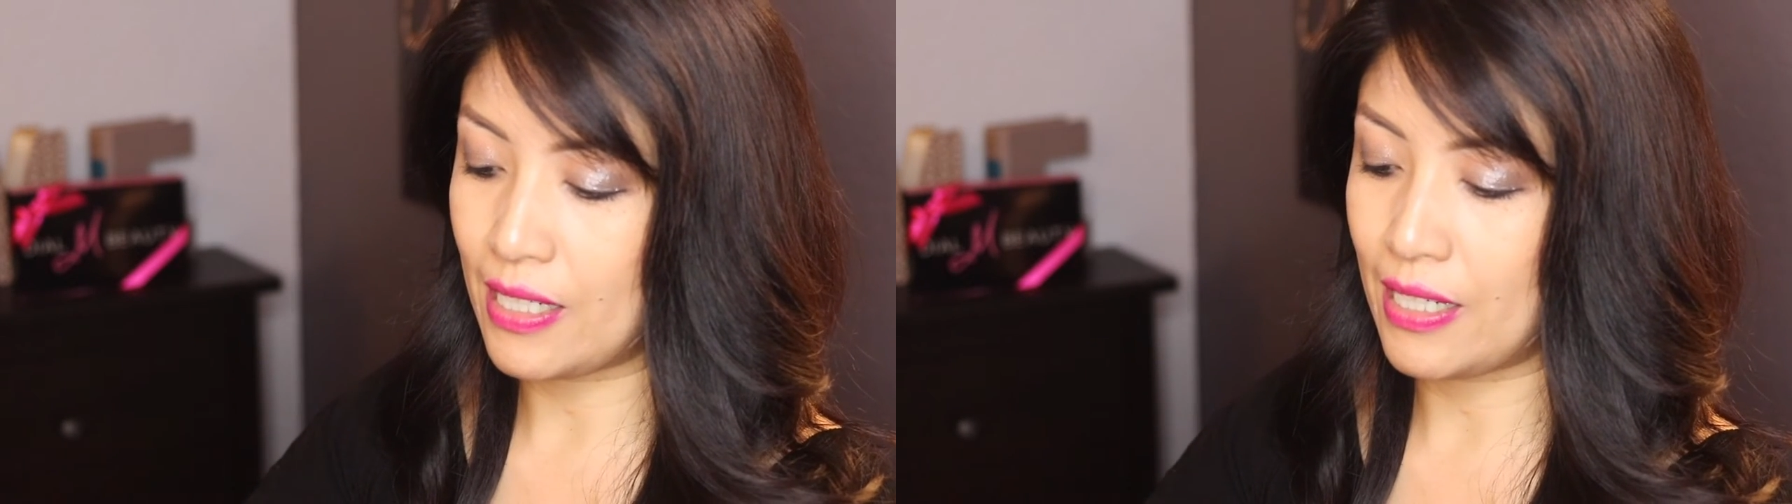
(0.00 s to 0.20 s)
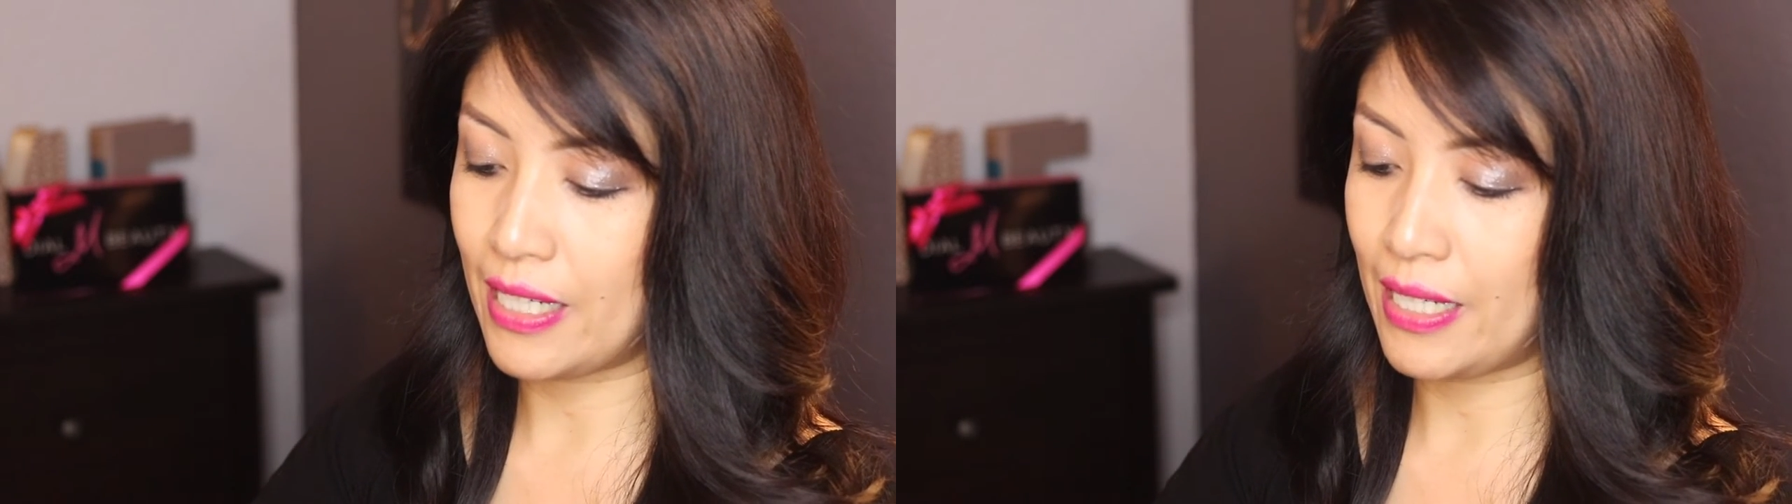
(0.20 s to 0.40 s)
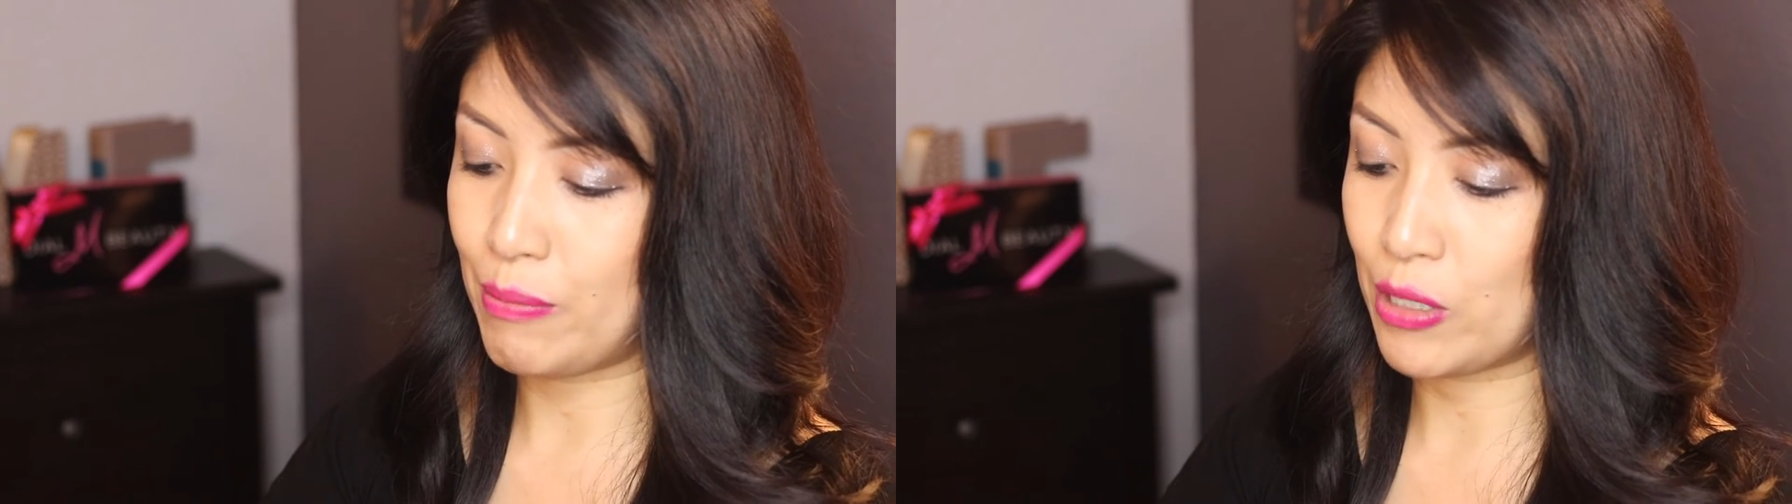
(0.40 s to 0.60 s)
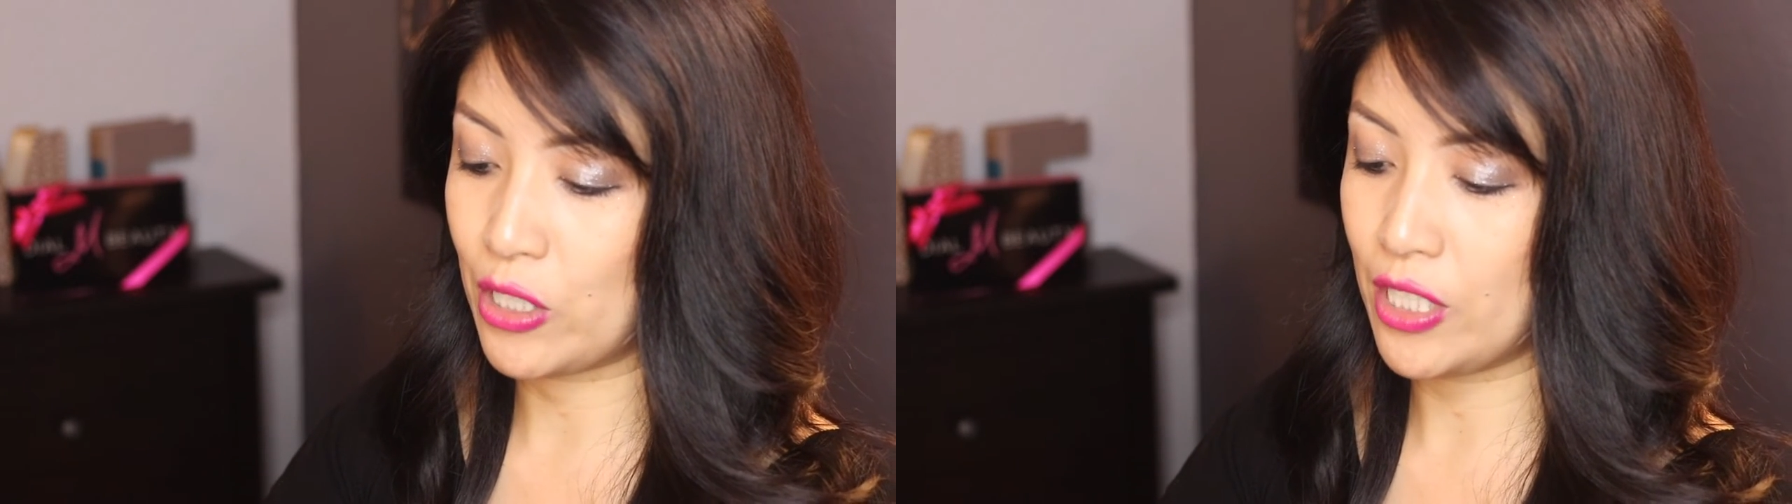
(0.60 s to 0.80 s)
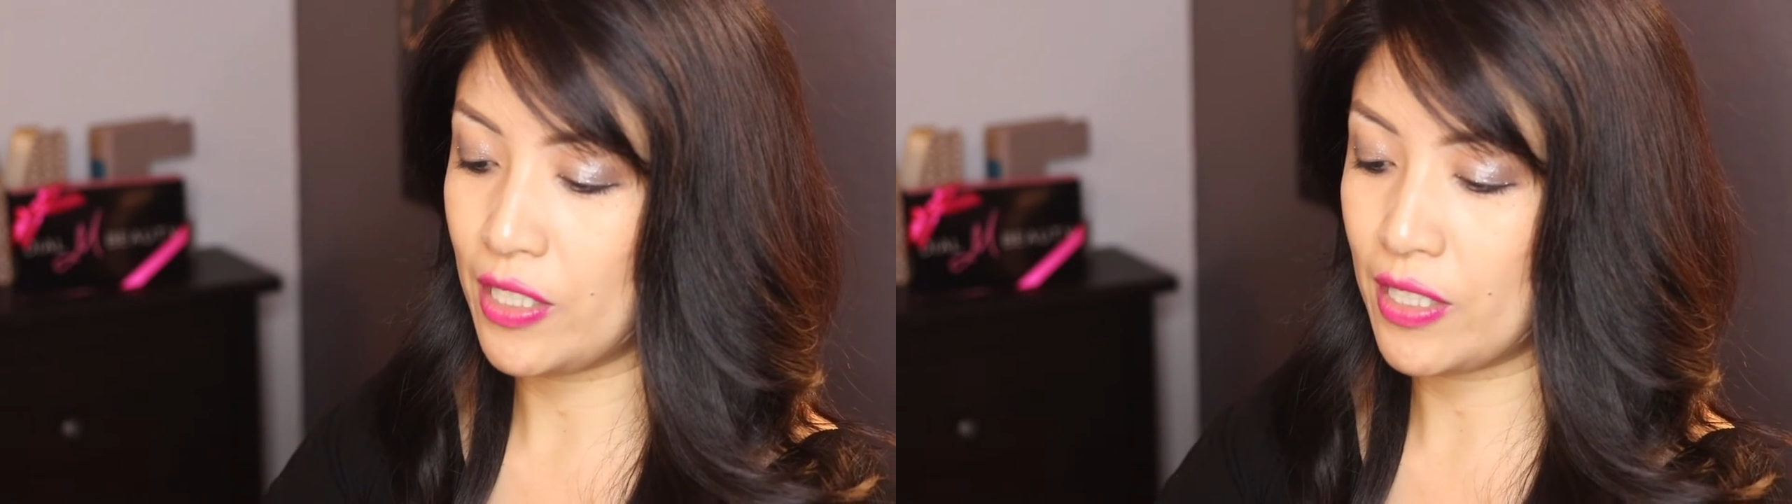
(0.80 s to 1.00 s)
I
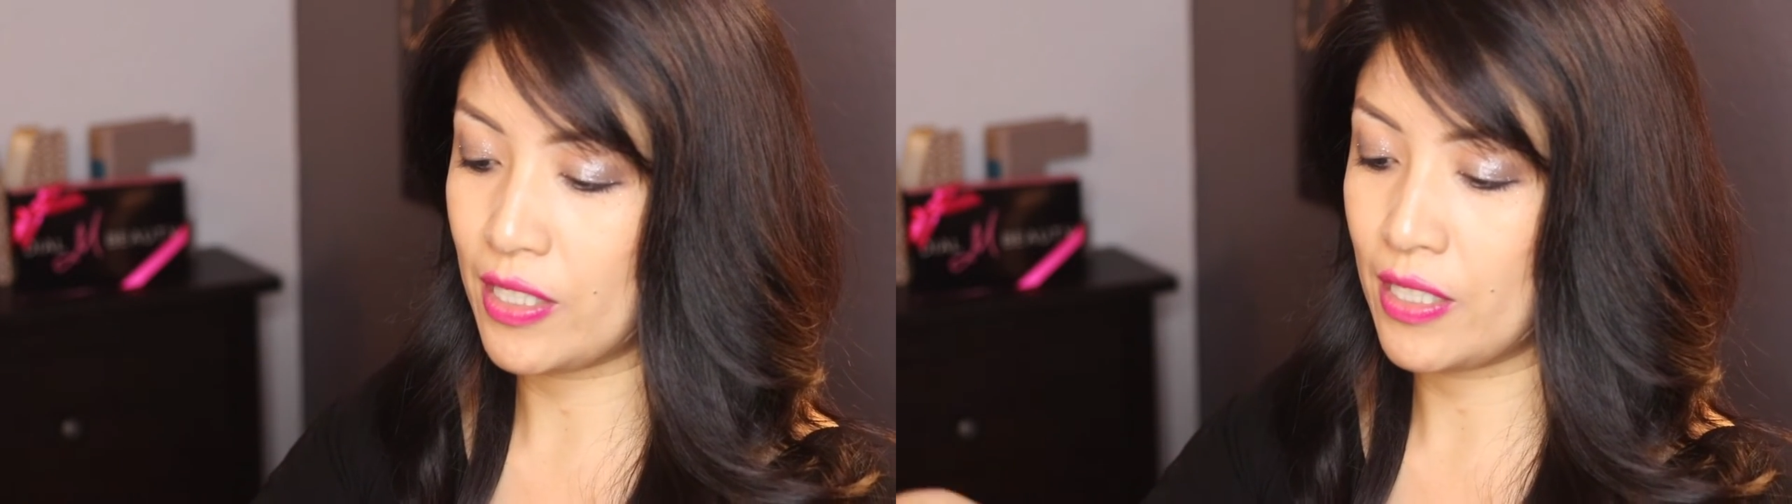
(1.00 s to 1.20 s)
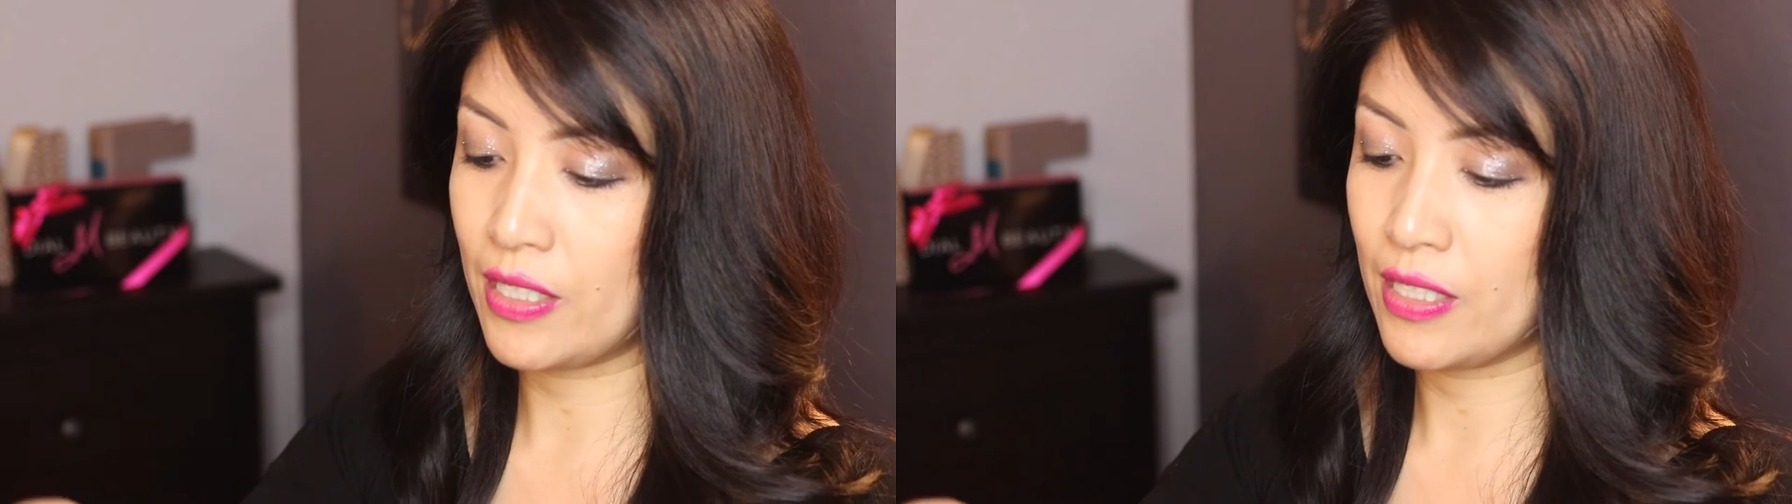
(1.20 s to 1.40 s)
purchased